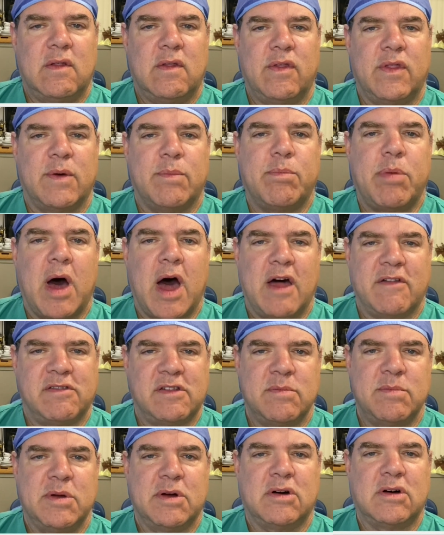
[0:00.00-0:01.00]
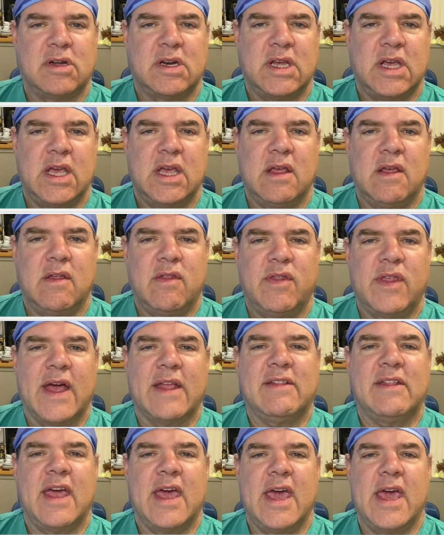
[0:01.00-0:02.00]
the possibility
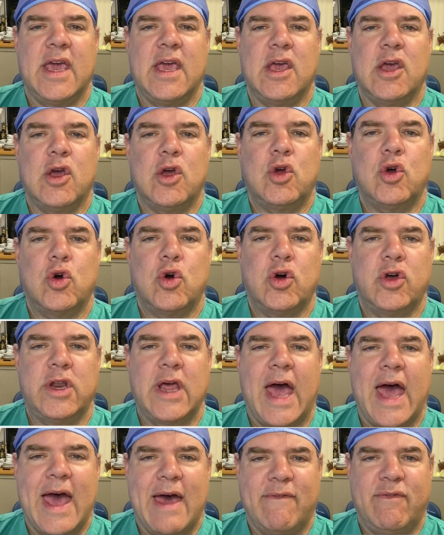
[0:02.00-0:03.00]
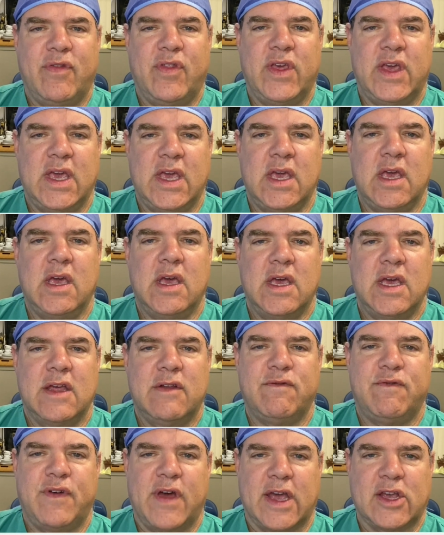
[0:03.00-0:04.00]
that they could have the
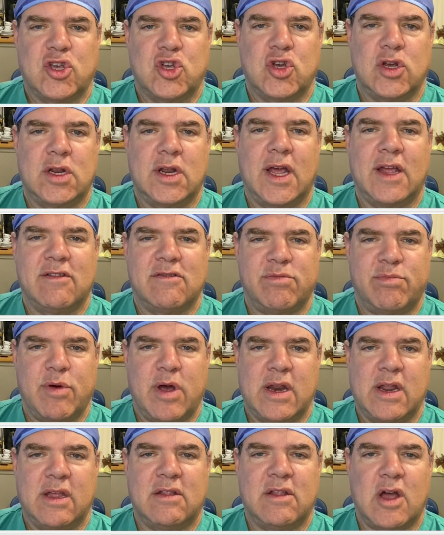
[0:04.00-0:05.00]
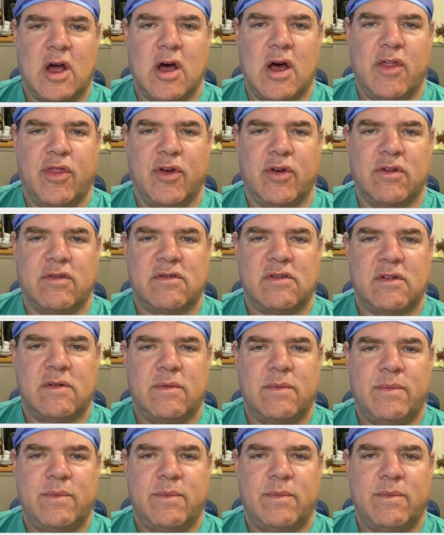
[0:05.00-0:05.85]
infection and spread it to others.